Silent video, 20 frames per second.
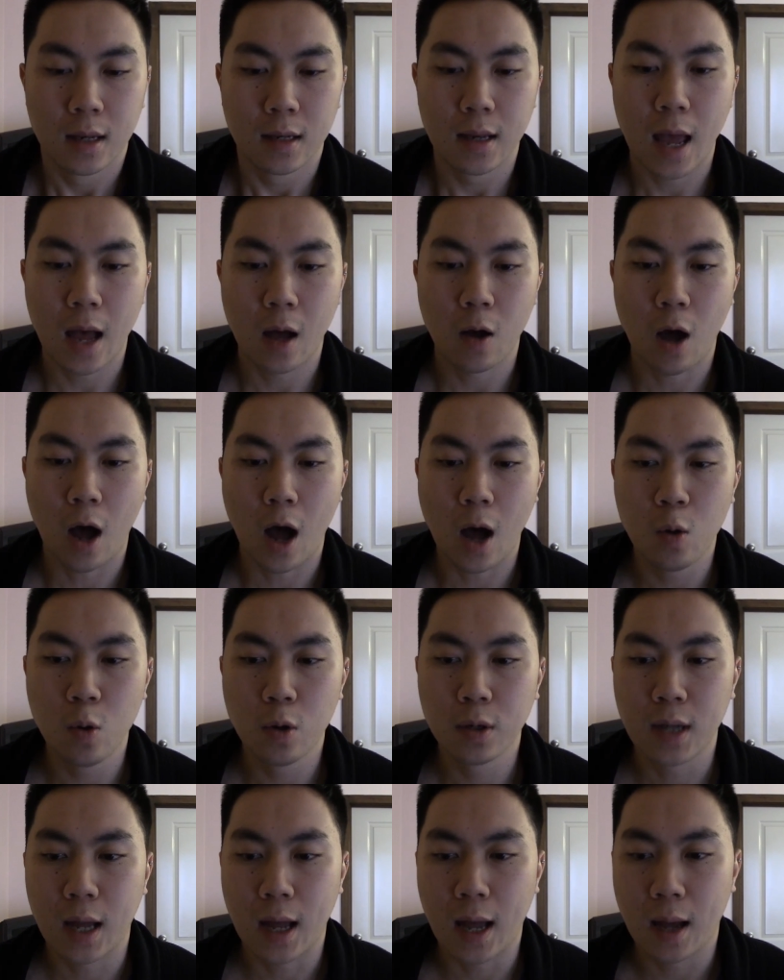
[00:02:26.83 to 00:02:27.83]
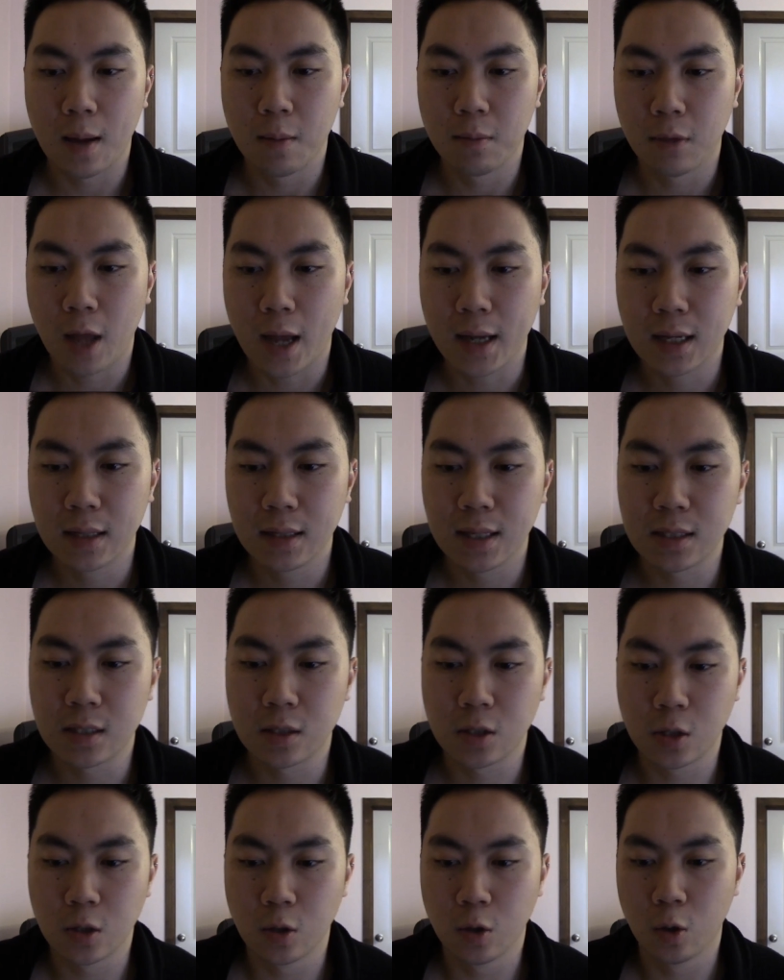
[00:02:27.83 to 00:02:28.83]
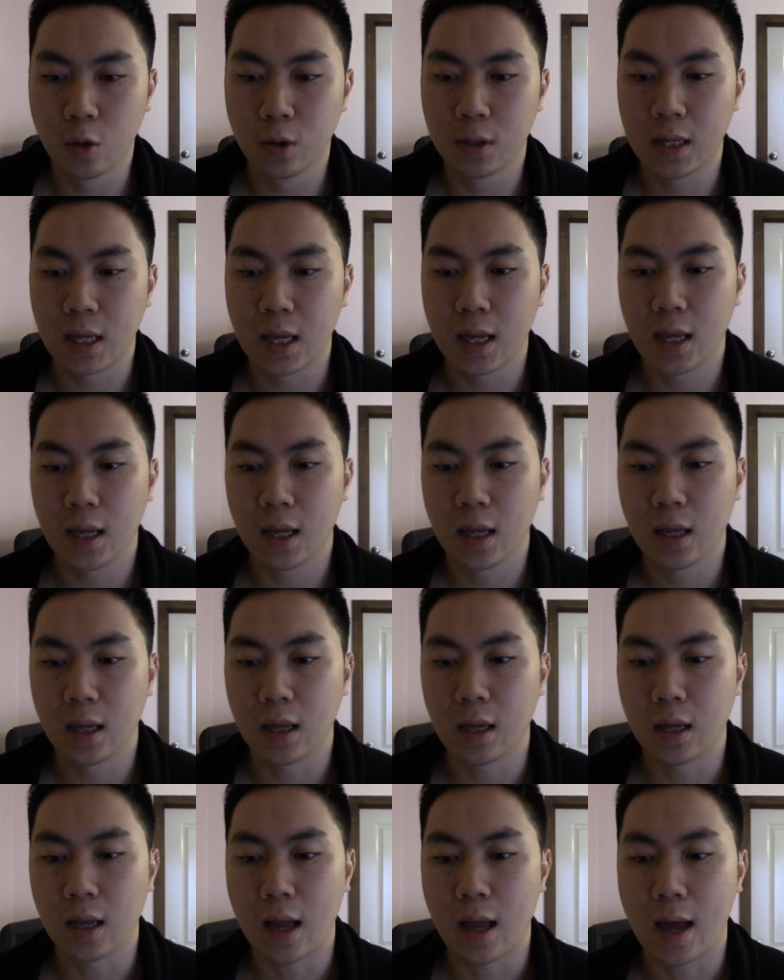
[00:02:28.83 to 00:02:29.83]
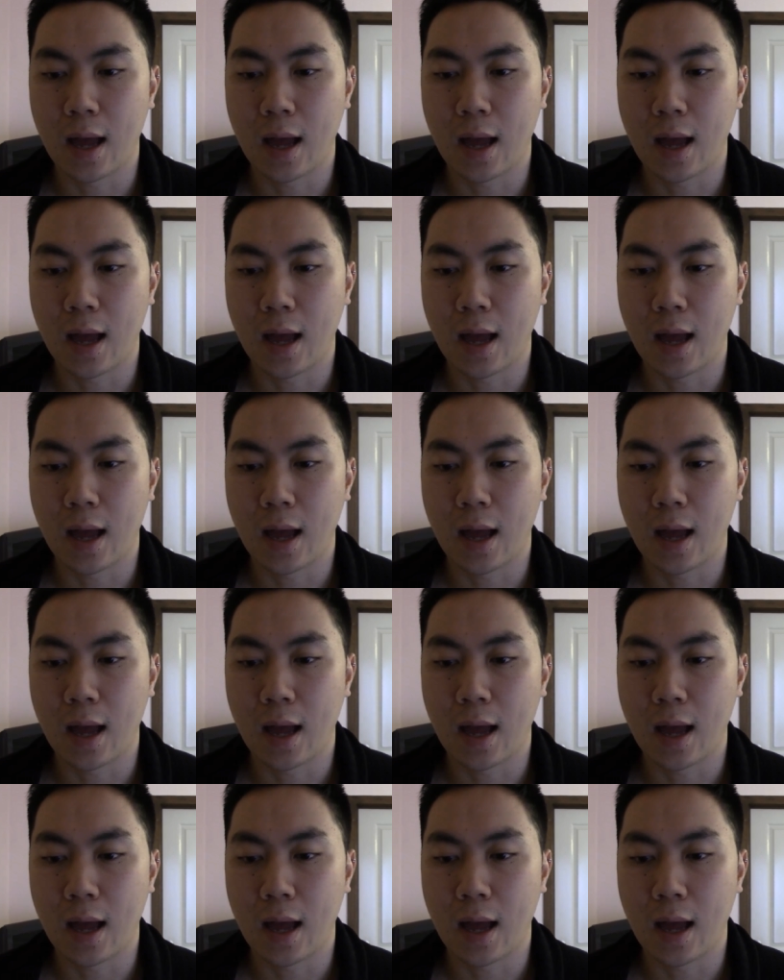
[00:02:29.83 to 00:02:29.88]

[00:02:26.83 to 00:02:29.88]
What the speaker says: Now, I would liken this to the